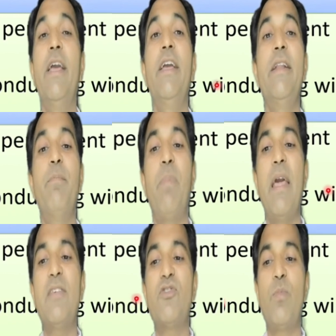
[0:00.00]
in
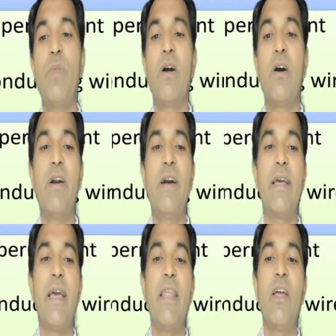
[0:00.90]
place of the
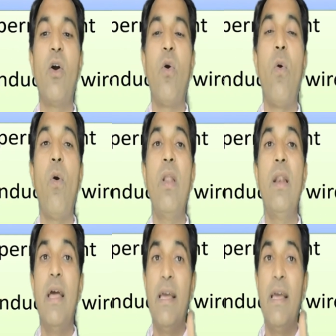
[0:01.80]
current carrying coil.